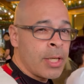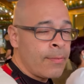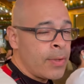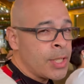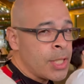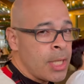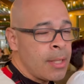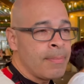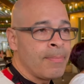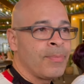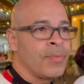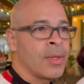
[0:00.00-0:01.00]
fishy,
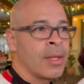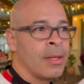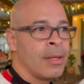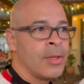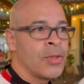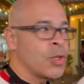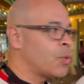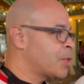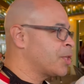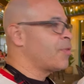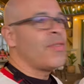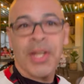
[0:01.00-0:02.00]
so it was
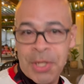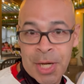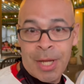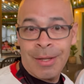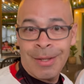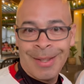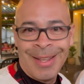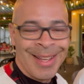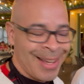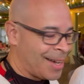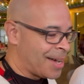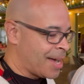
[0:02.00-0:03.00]
just fishy,
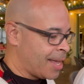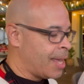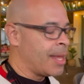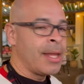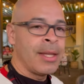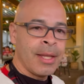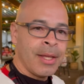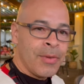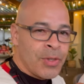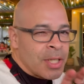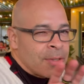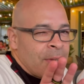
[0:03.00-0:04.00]
uh, and,
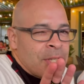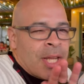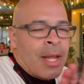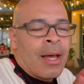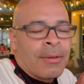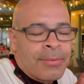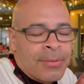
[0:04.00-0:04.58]
and just fishy enough,